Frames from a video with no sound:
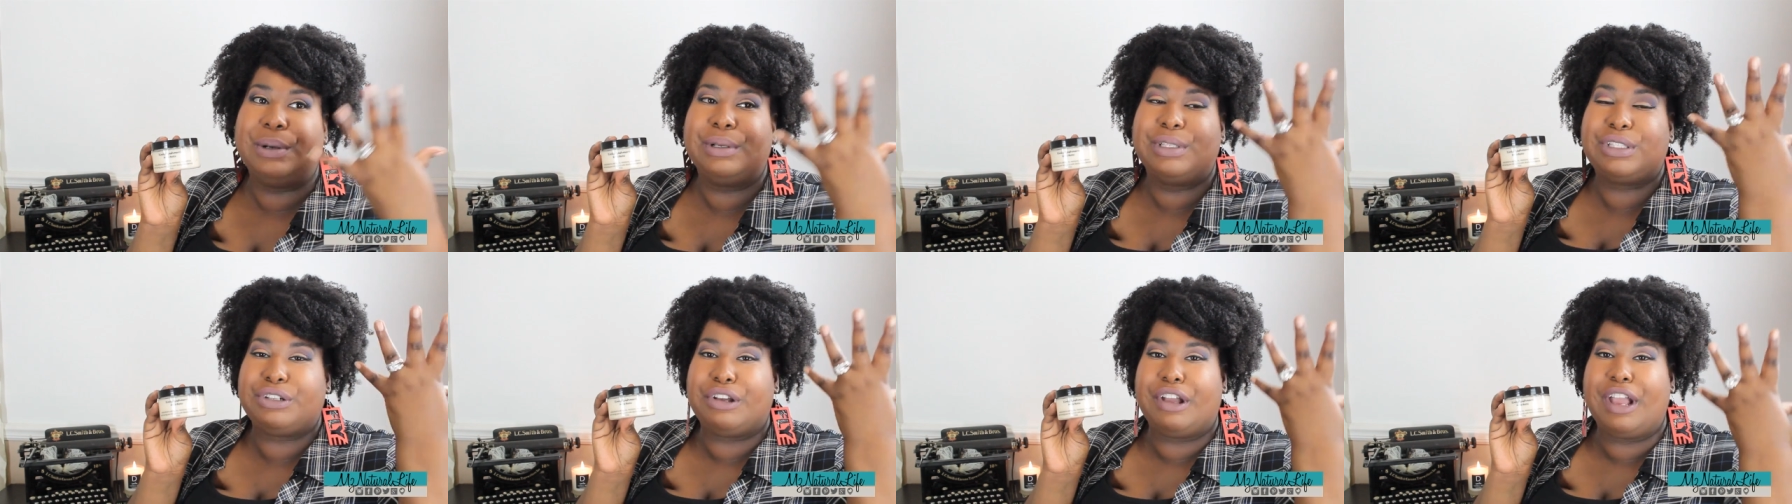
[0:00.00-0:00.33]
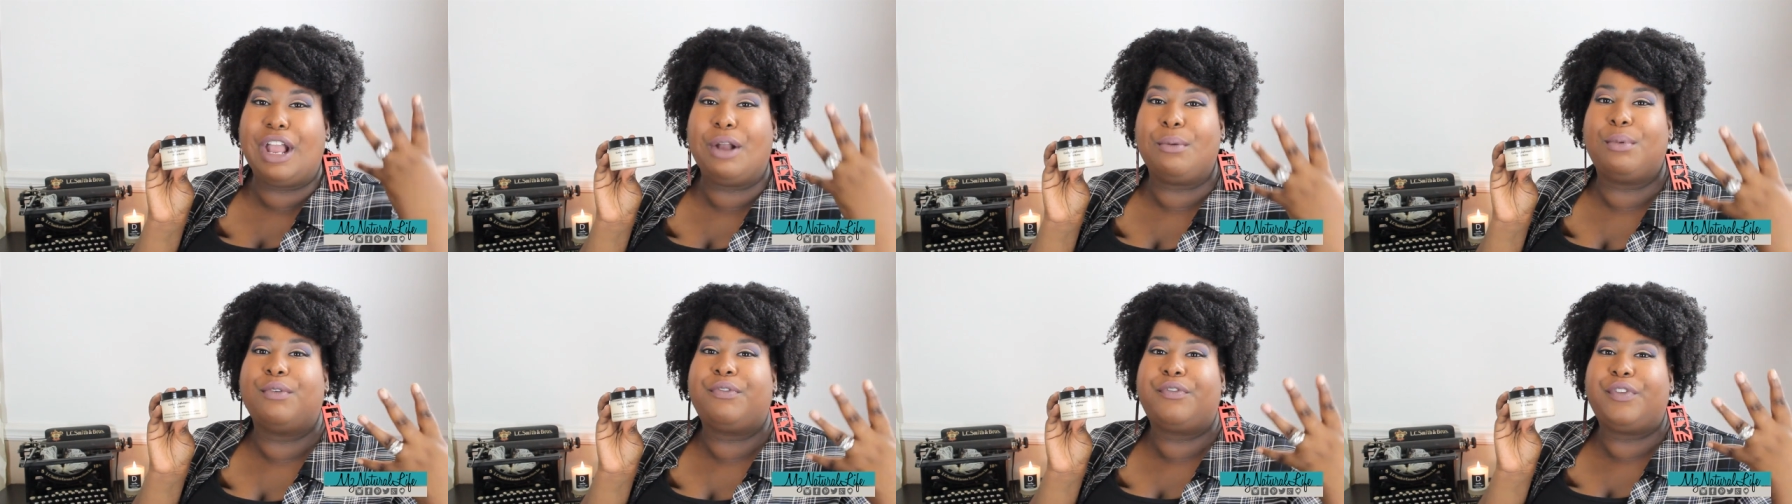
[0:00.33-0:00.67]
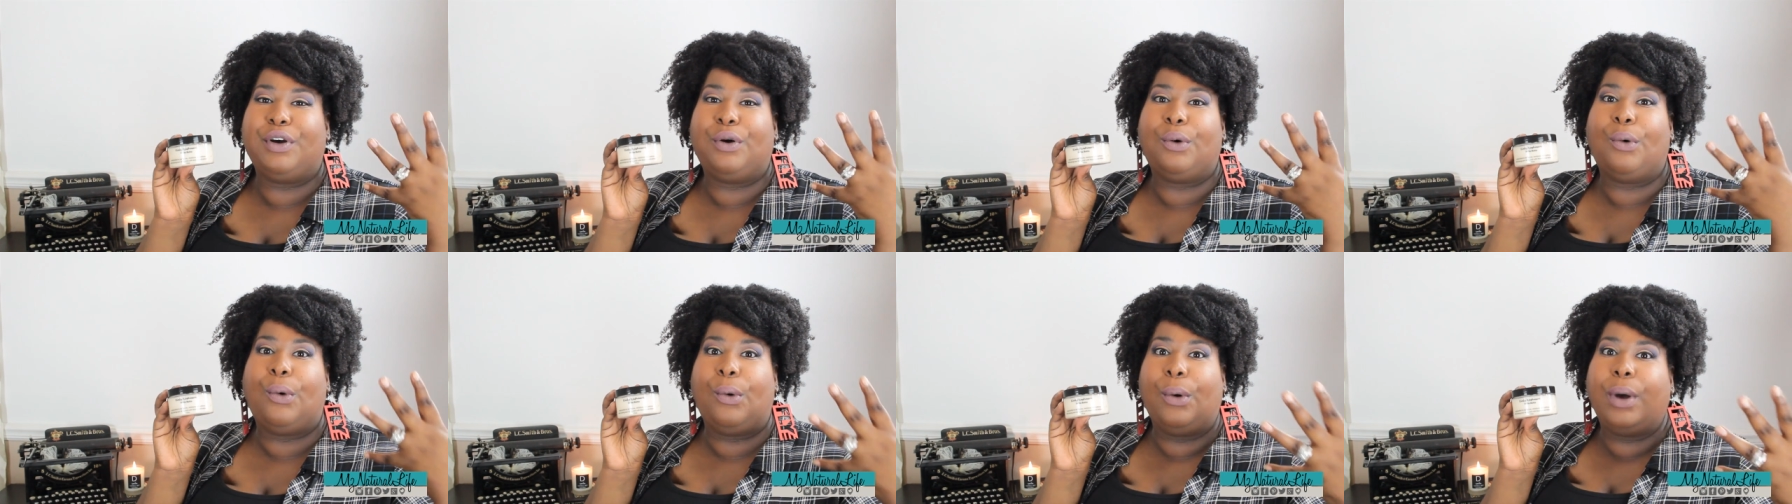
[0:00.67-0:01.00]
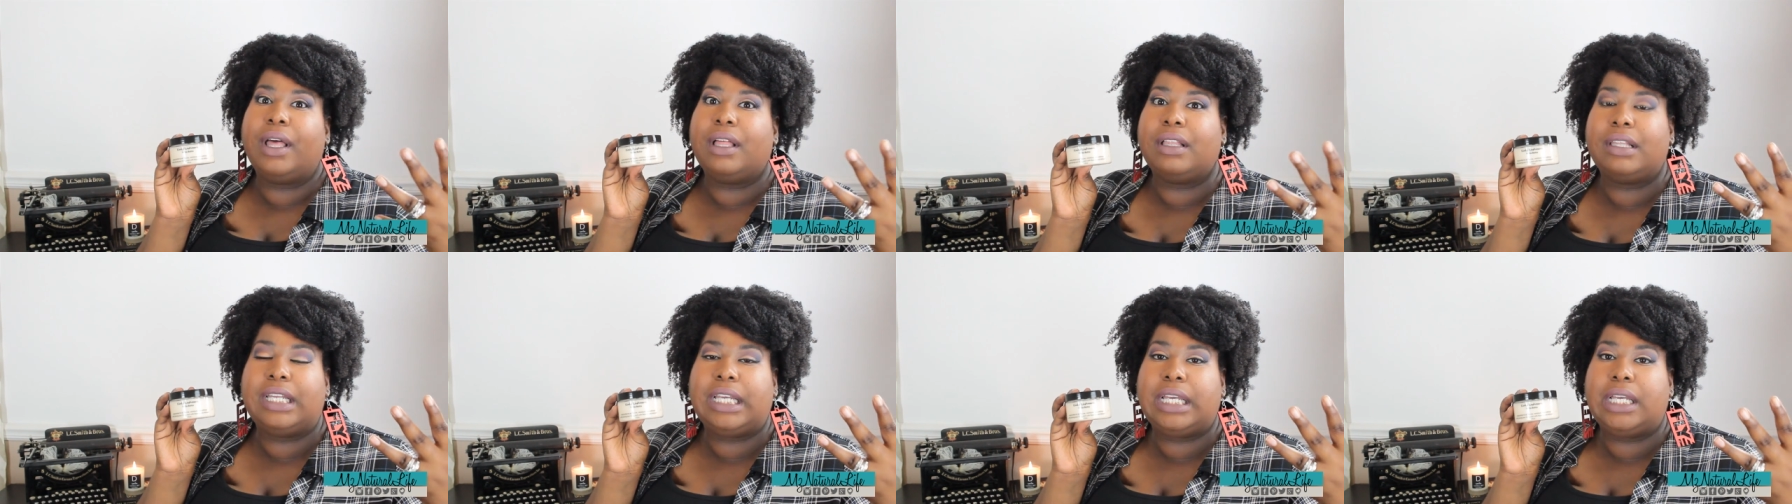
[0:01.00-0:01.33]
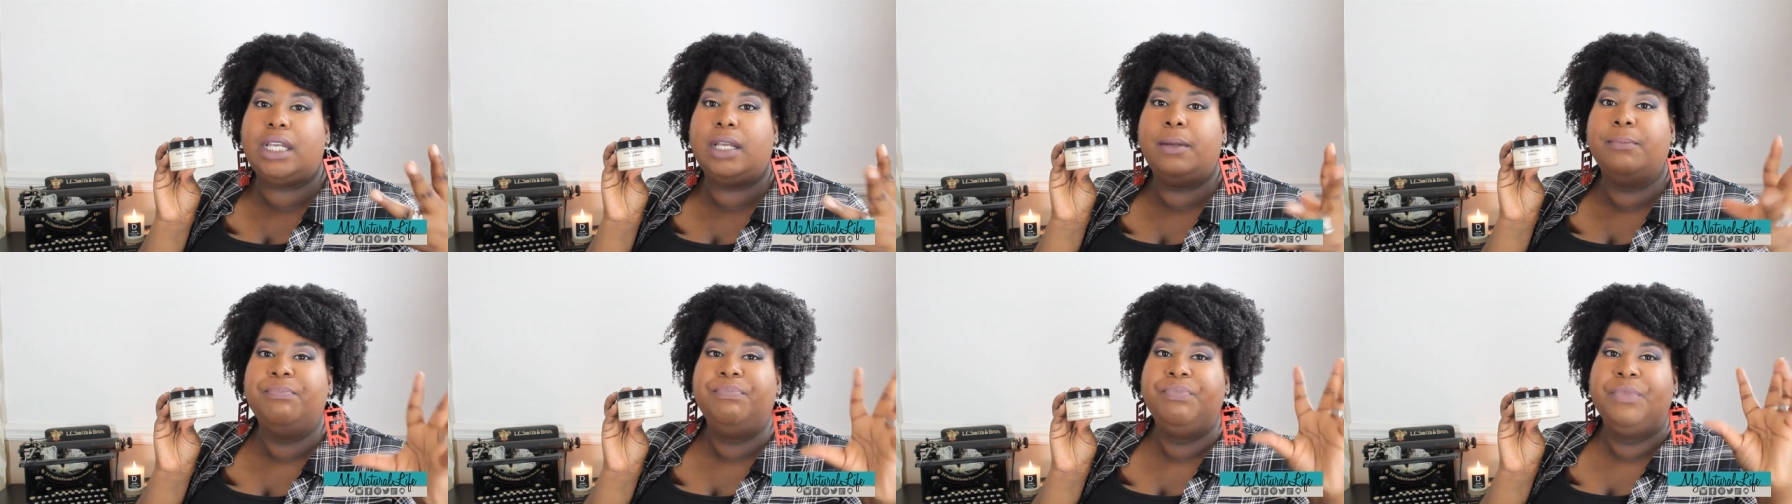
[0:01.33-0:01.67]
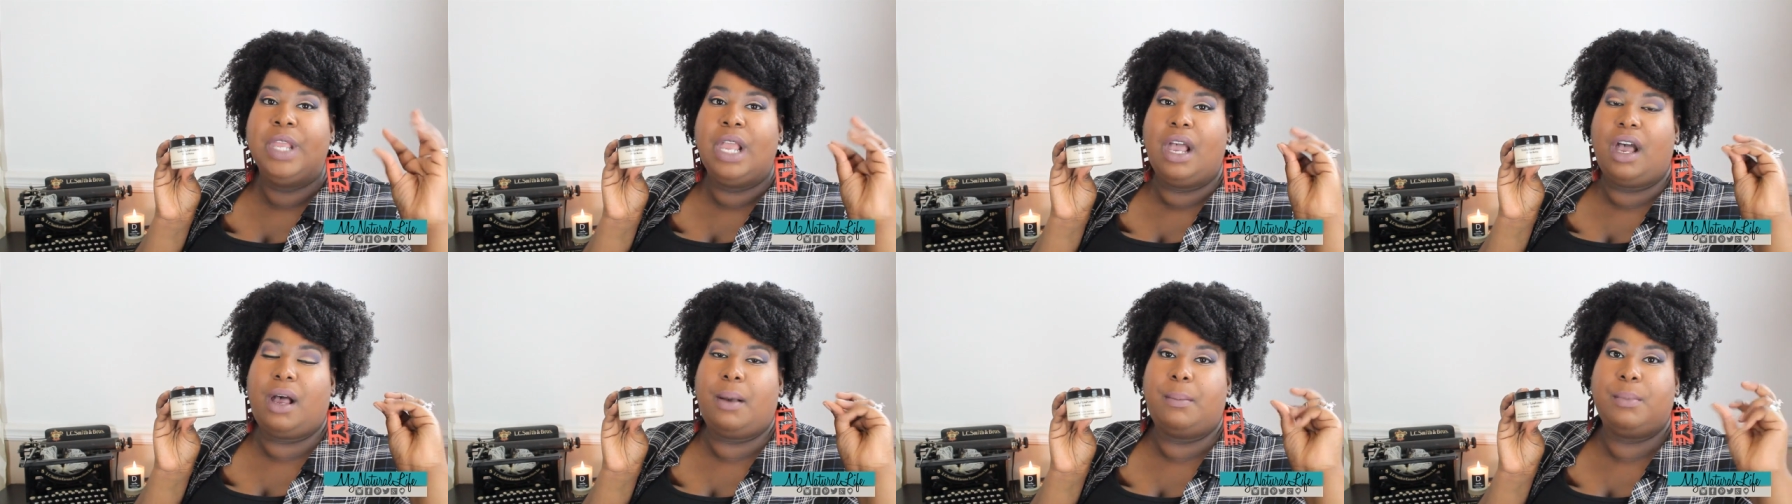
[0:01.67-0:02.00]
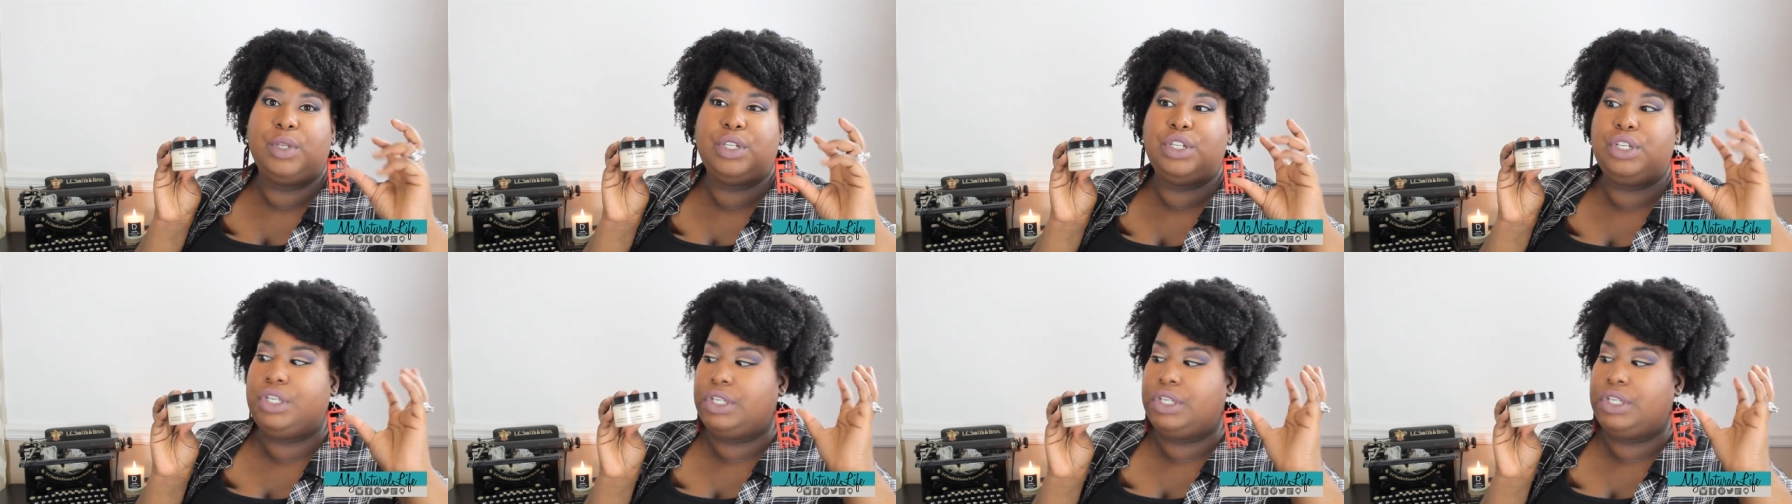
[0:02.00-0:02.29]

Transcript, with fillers: else your hair will feel oily. Um,